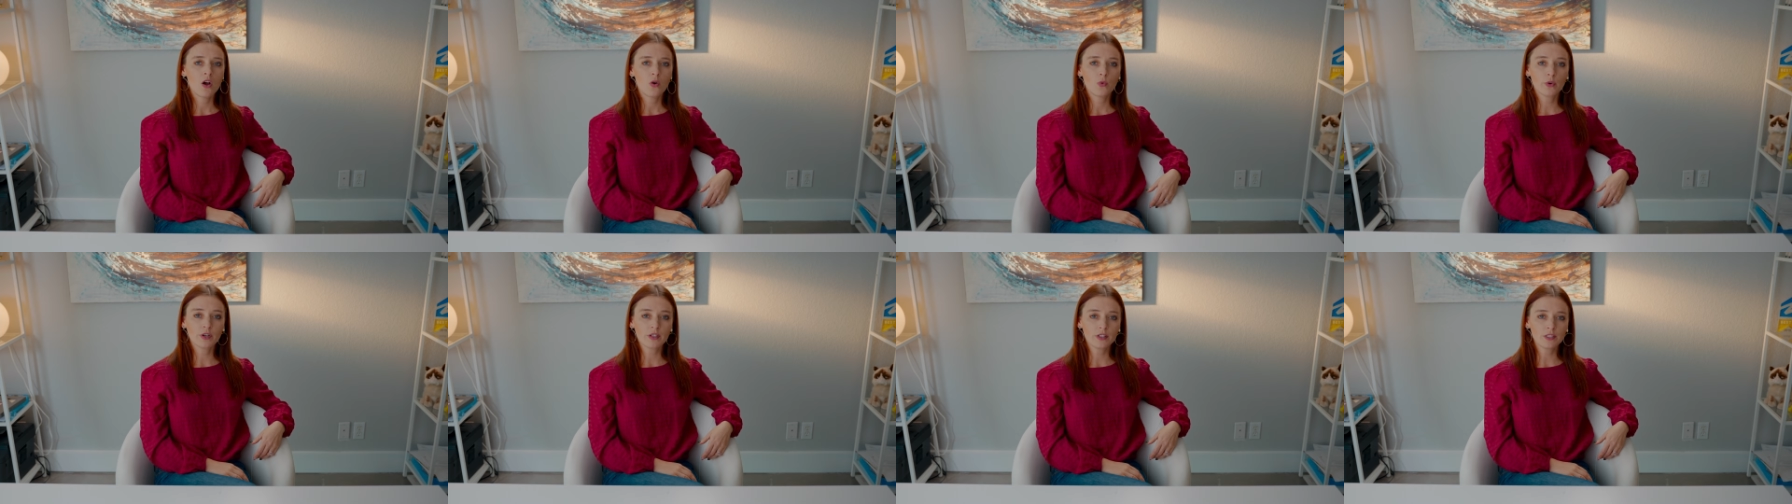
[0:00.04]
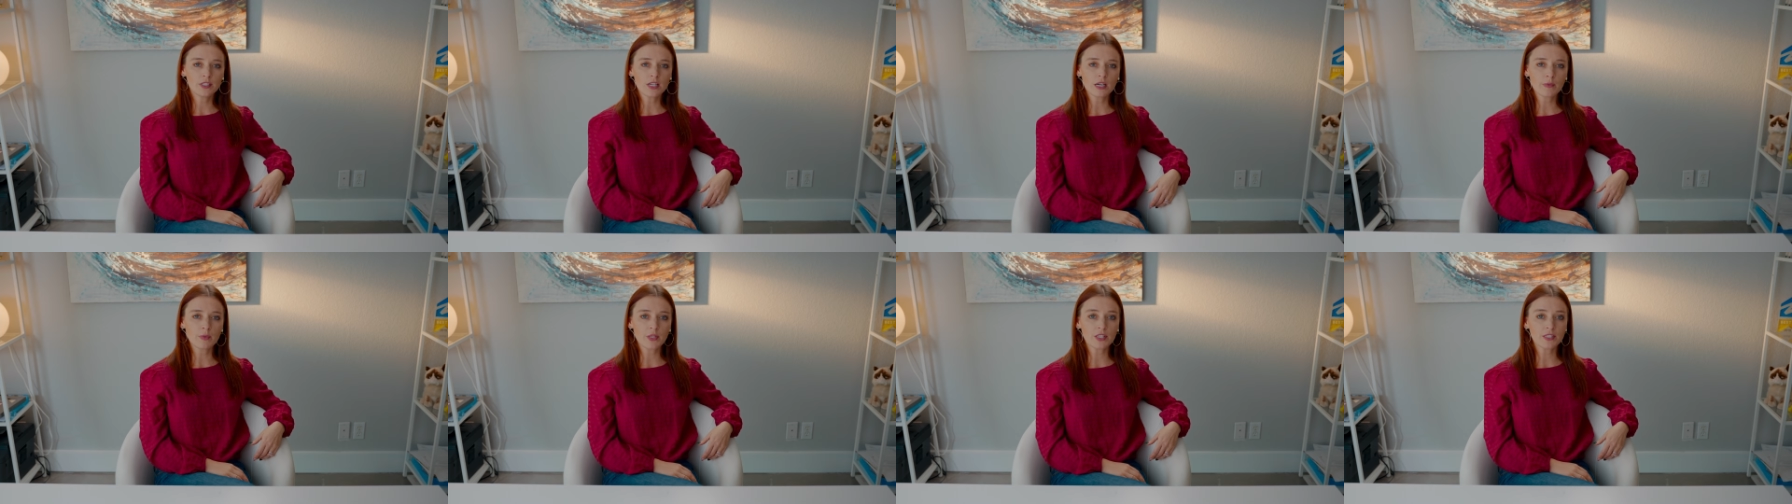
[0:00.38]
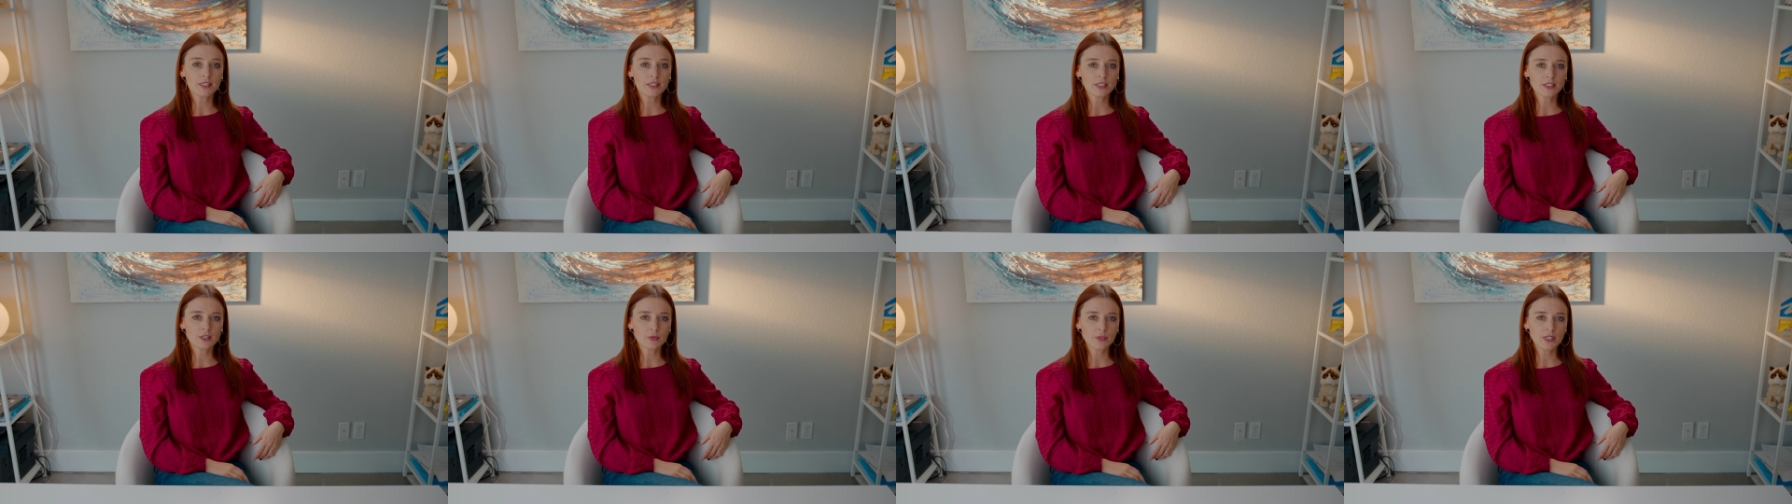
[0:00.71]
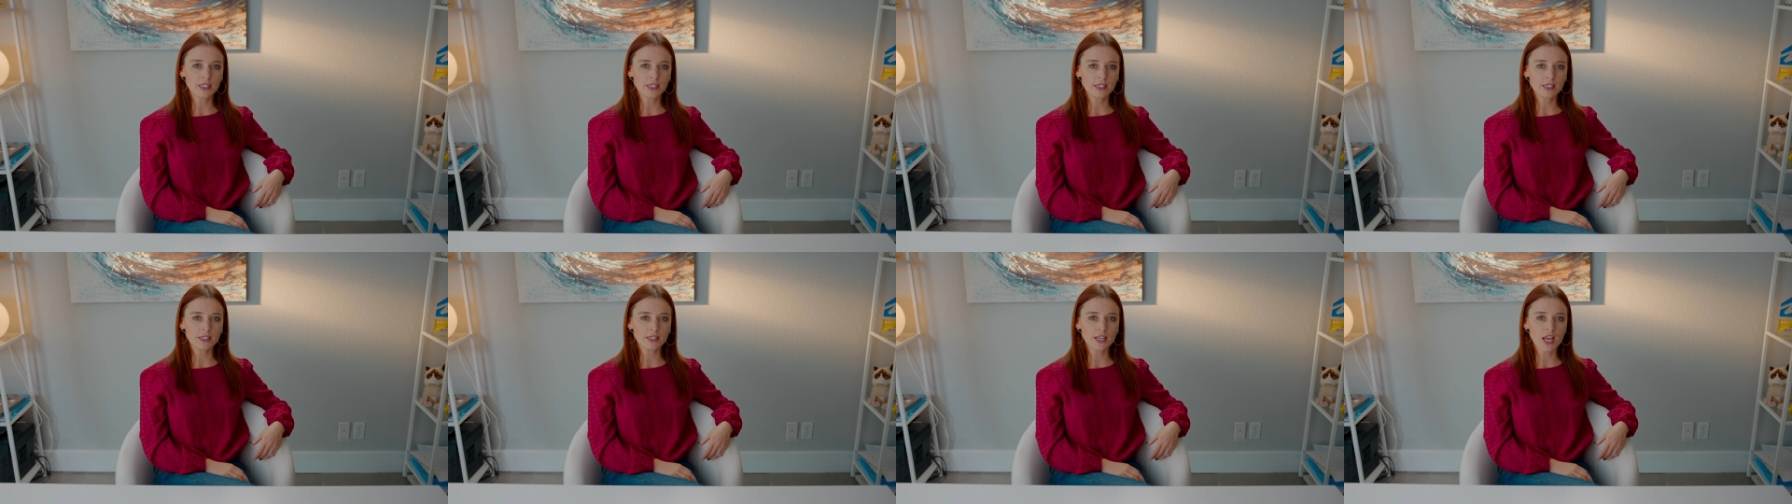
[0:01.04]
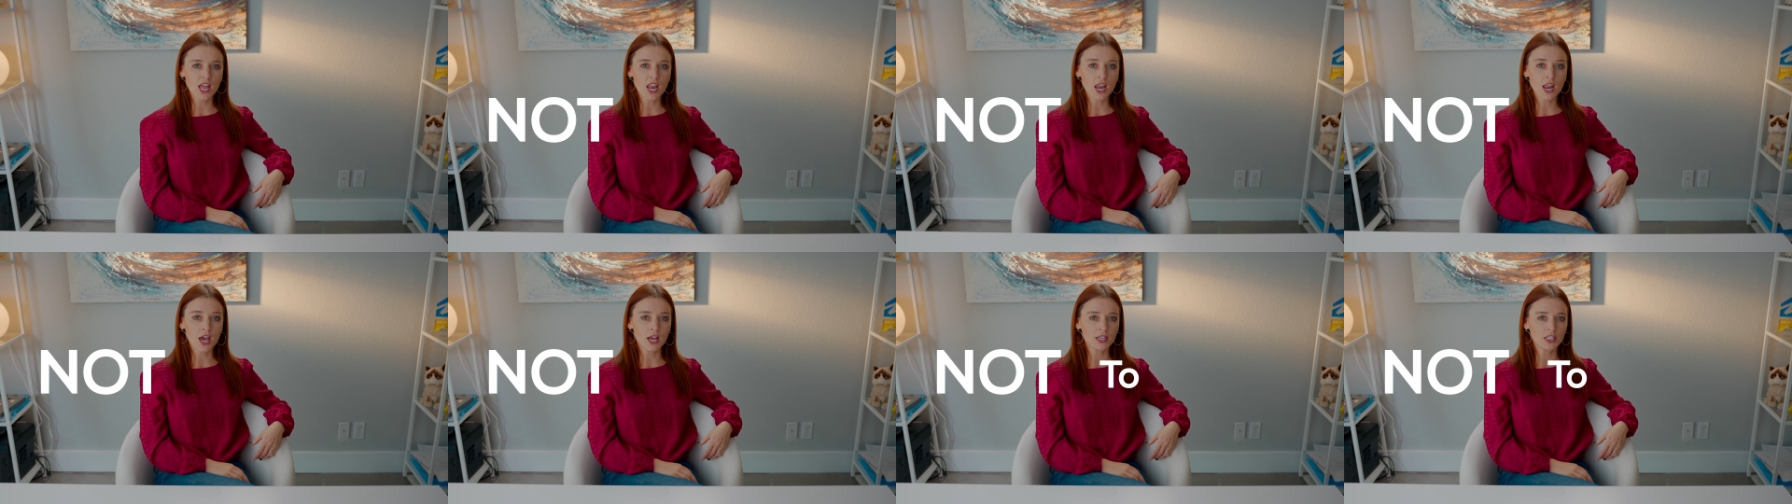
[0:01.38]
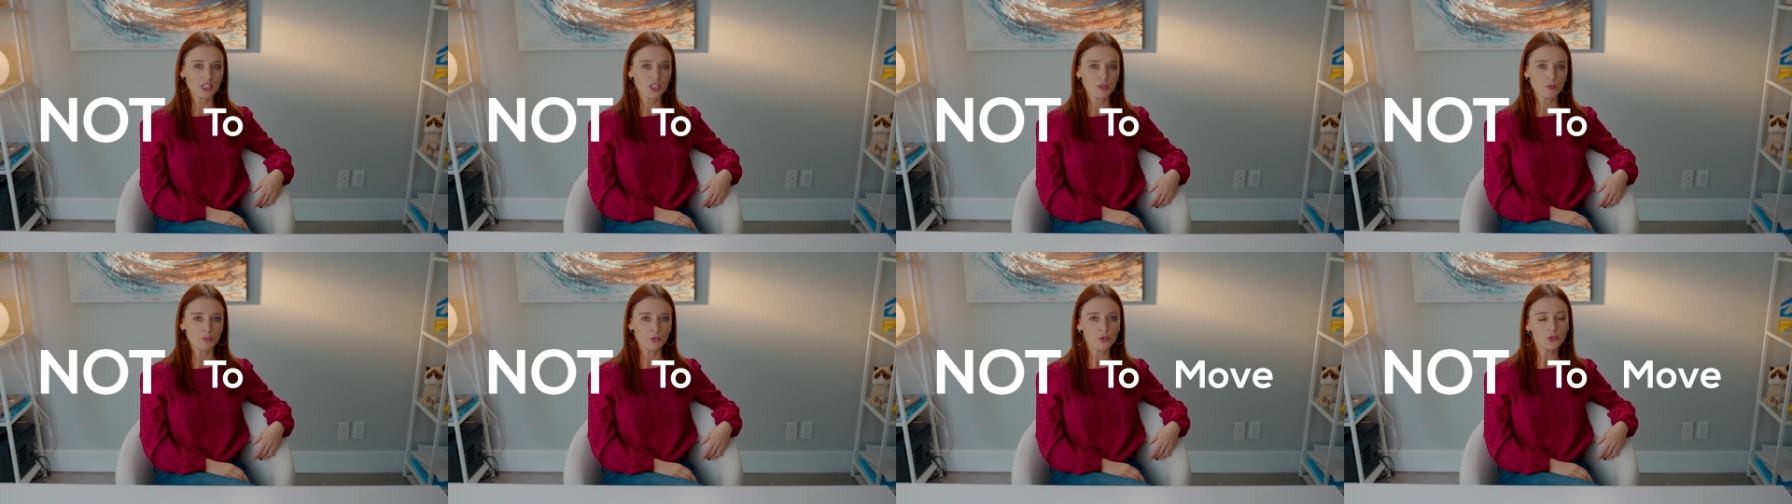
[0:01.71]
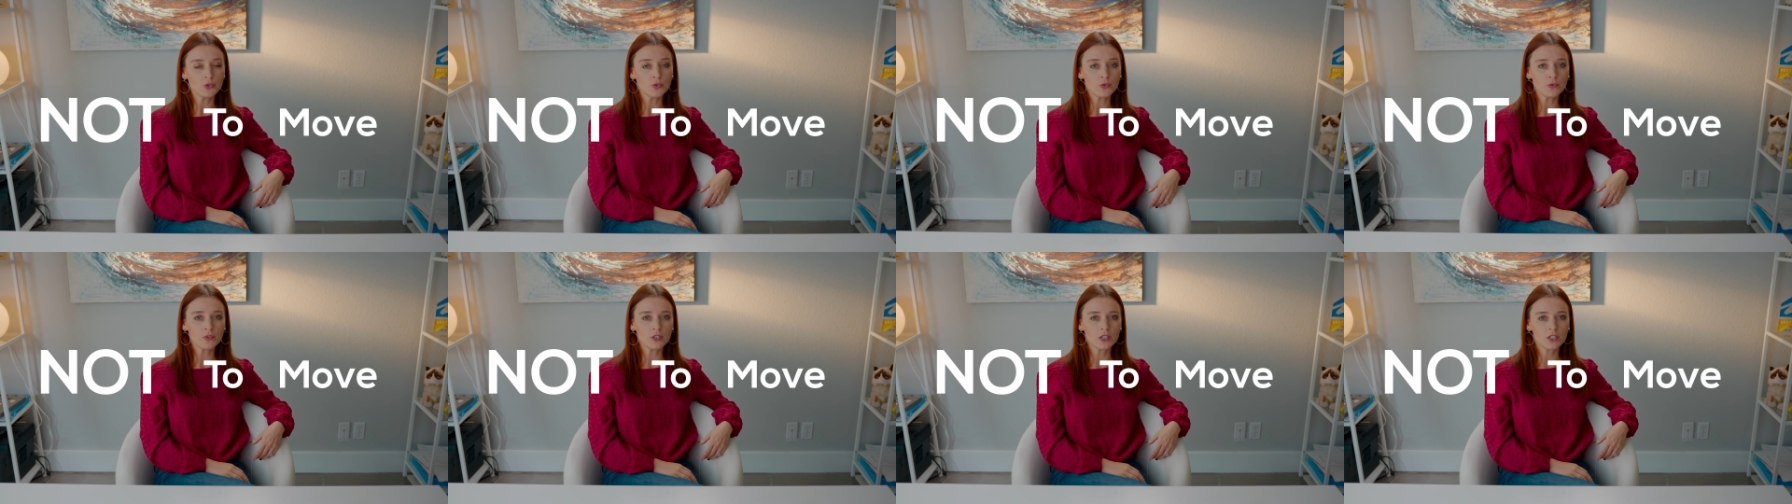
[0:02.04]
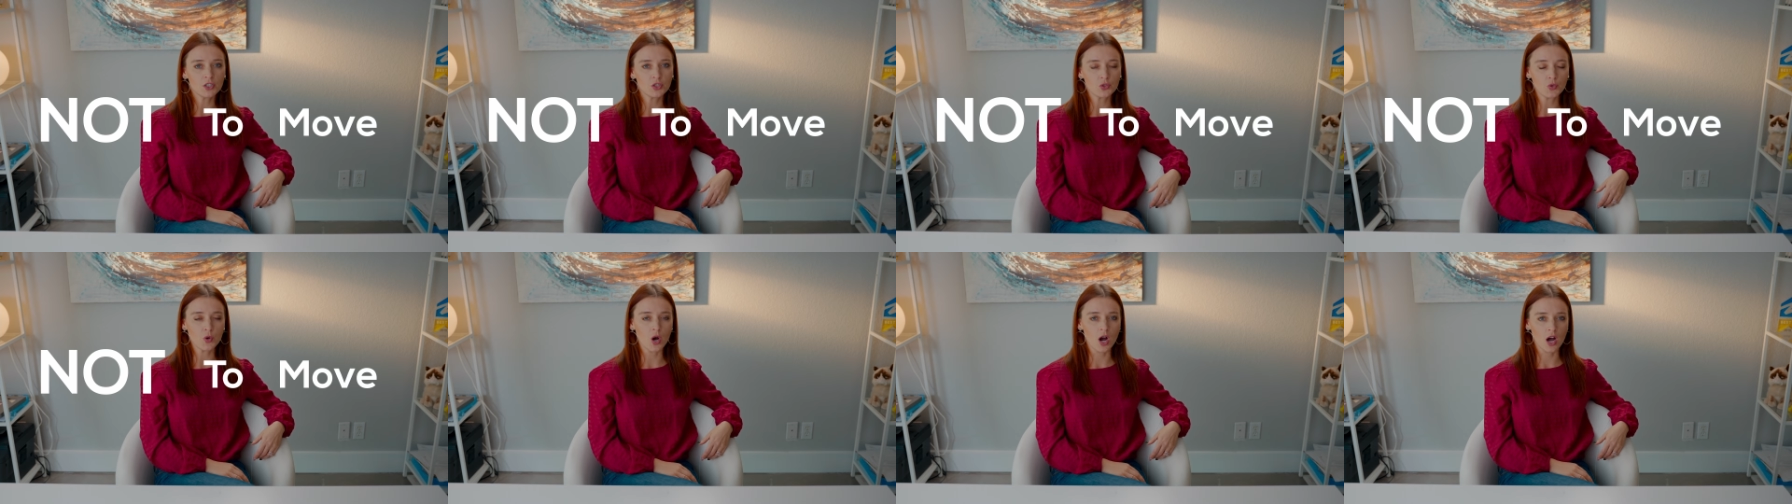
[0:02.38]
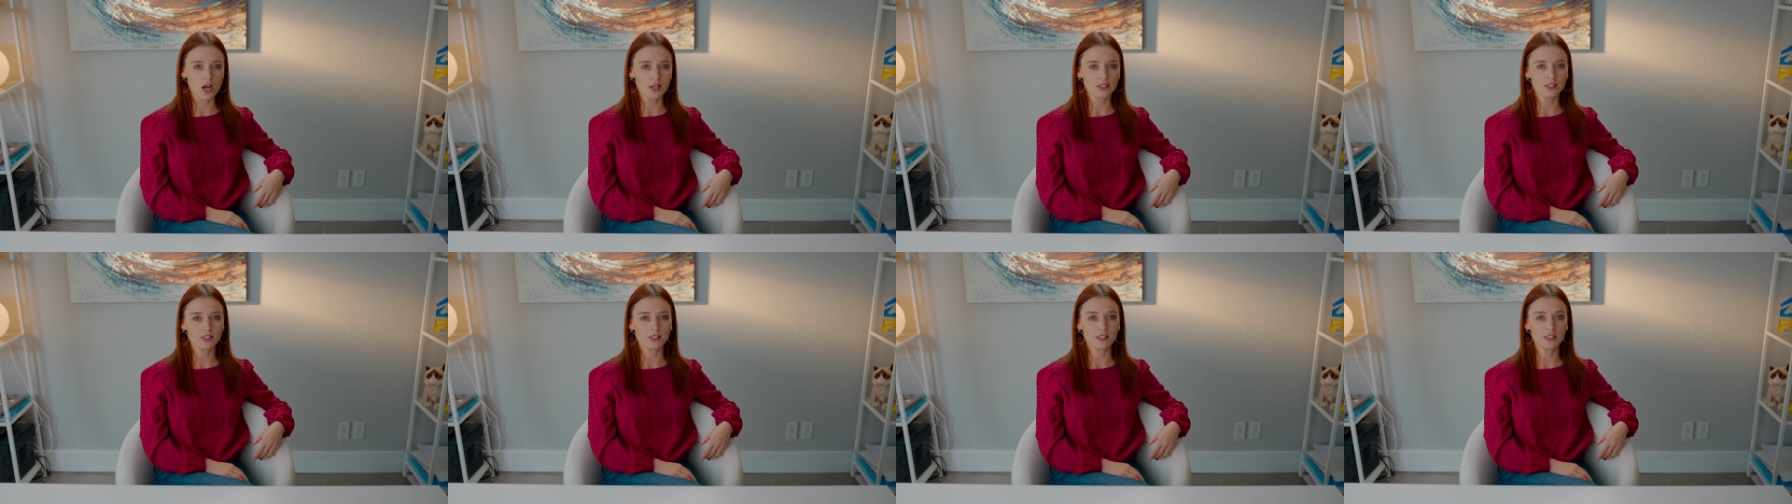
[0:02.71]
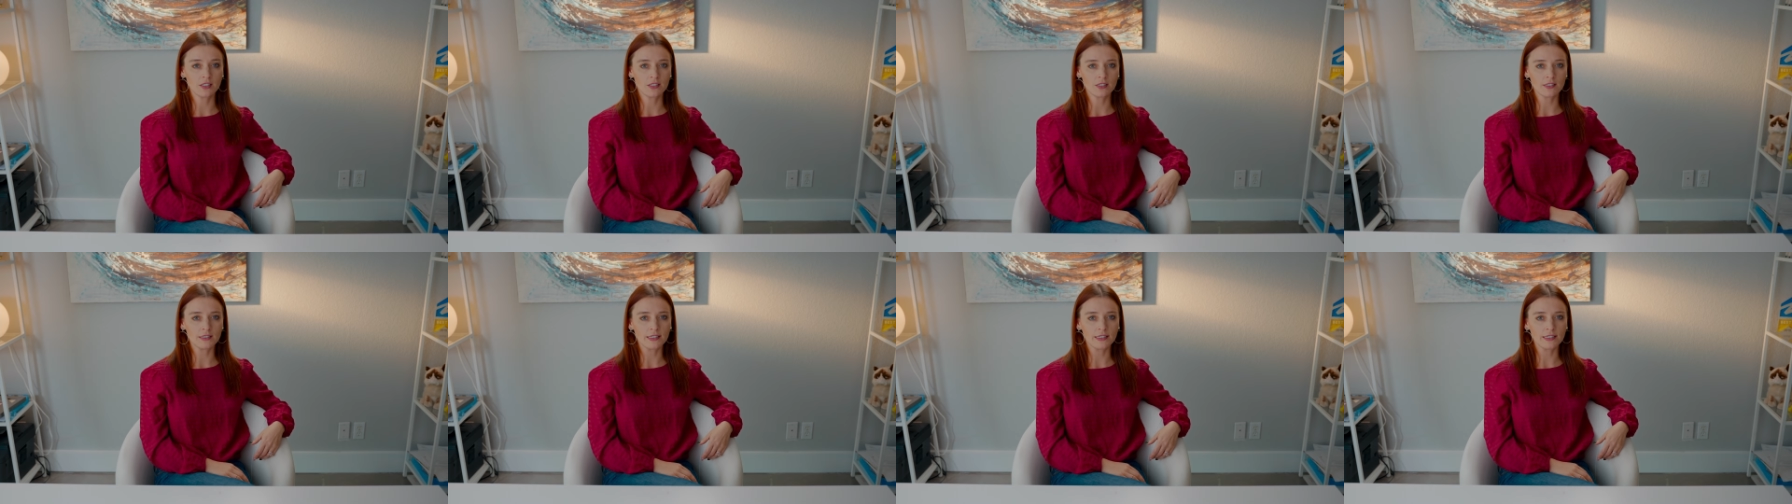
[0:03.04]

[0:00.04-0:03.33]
We're going to talk about the six reasons not to move to Austin,